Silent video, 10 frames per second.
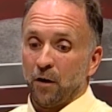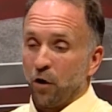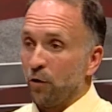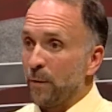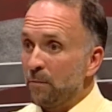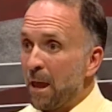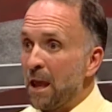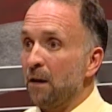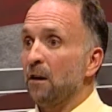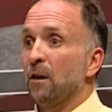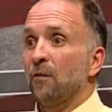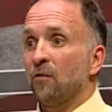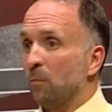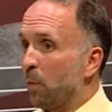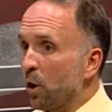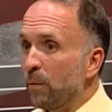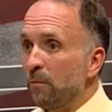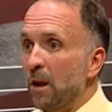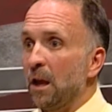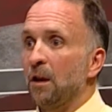urban Maine,
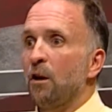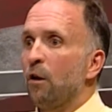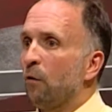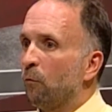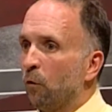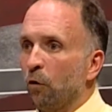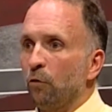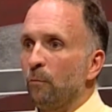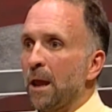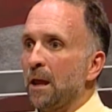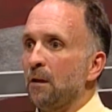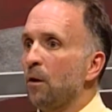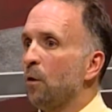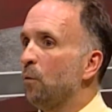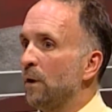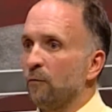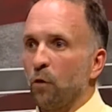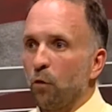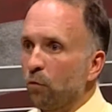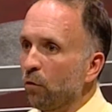suburban Maine, rural Maine. We have
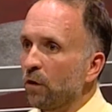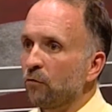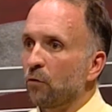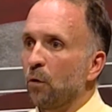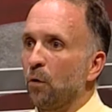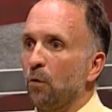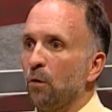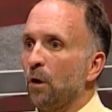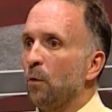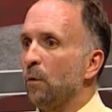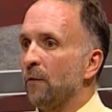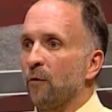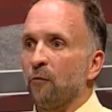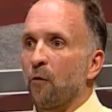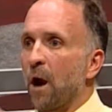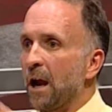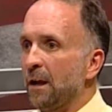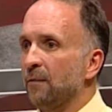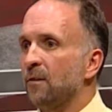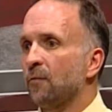local control. We have a
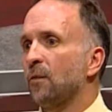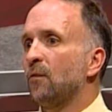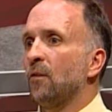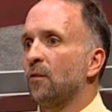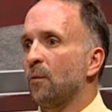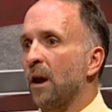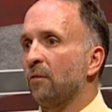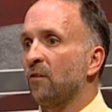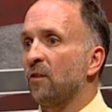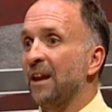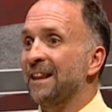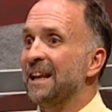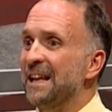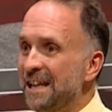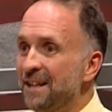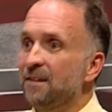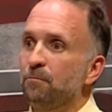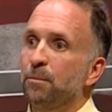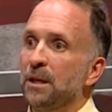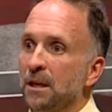variety of differences around the state that need to
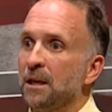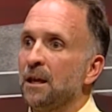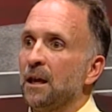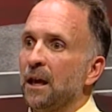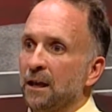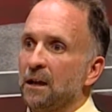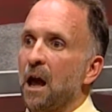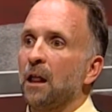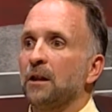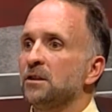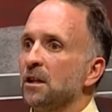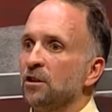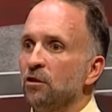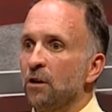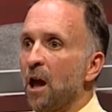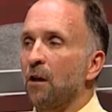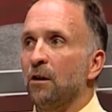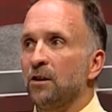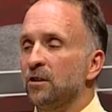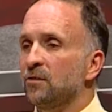be acknowledged. And you're not
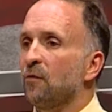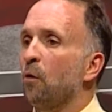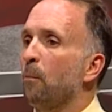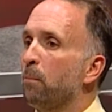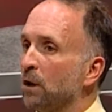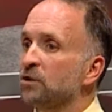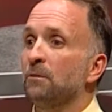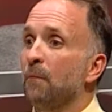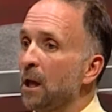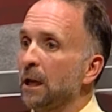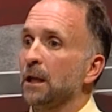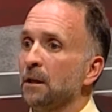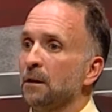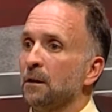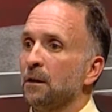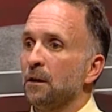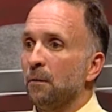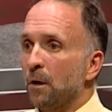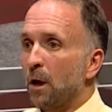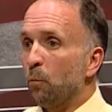going to just throw a bunch of money
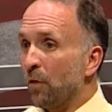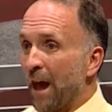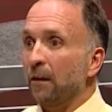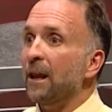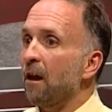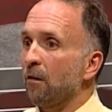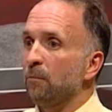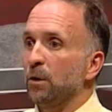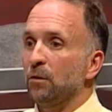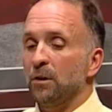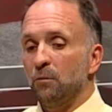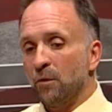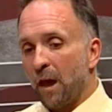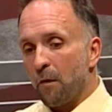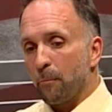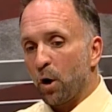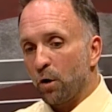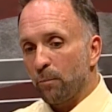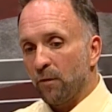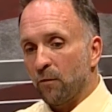without accountability, without
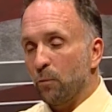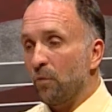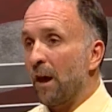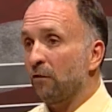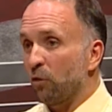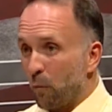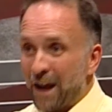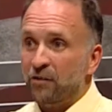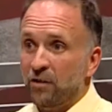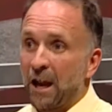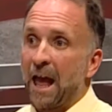purpose, and without direction